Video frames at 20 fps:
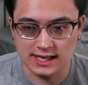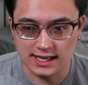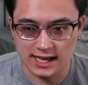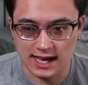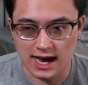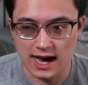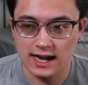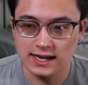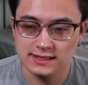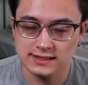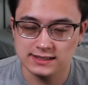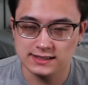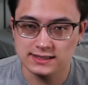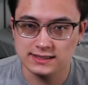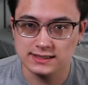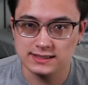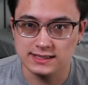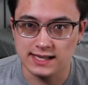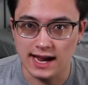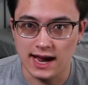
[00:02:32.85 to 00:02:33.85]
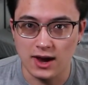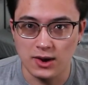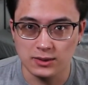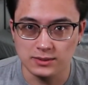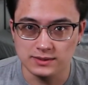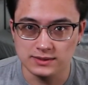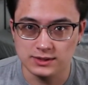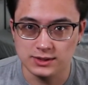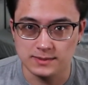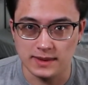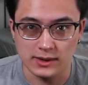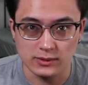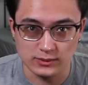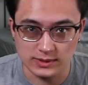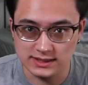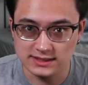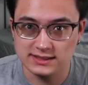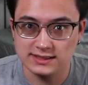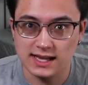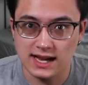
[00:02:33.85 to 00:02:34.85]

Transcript: got down to my wrist